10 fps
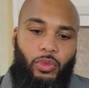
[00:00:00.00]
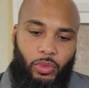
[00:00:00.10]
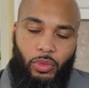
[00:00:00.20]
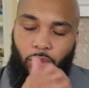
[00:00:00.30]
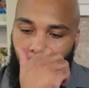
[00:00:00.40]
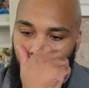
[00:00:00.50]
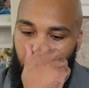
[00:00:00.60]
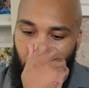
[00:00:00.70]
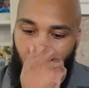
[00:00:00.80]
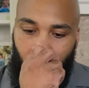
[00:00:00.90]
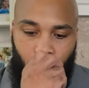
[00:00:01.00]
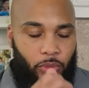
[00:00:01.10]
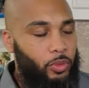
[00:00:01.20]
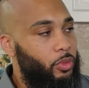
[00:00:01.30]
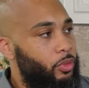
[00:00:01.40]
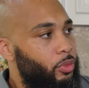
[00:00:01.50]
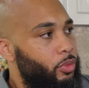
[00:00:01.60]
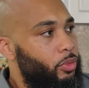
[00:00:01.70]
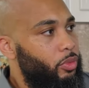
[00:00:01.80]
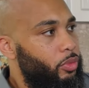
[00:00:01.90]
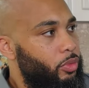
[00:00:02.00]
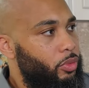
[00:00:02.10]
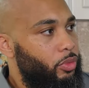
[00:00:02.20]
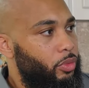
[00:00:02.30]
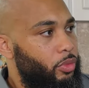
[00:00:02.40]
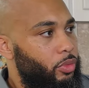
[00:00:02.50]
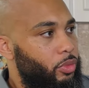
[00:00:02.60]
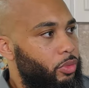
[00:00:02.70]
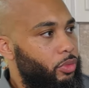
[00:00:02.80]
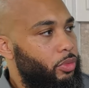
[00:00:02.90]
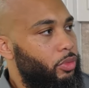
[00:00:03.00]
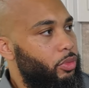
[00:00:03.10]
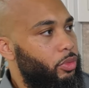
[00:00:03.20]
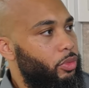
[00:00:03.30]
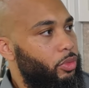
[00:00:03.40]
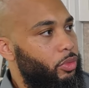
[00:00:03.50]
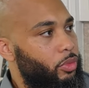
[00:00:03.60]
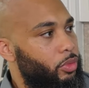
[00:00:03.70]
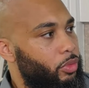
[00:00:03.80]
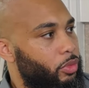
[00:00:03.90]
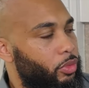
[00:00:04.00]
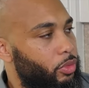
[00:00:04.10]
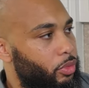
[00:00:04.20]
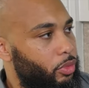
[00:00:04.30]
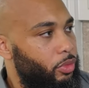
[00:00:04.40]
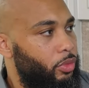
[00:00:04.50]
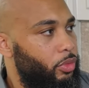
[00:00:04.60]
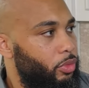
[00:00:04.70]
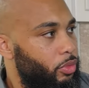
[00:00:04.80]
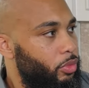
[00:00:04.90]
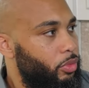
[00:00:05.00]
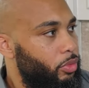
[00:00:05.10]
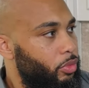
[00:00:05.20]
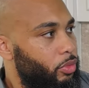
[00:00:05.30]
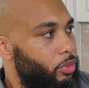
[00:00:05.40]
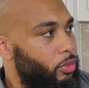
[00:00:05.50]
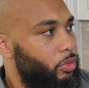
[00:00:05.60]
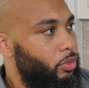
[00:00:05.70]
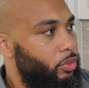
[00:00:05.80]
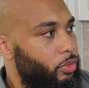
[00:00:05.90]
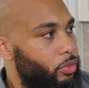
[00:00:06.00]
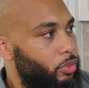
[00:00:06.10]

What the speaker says: (silent)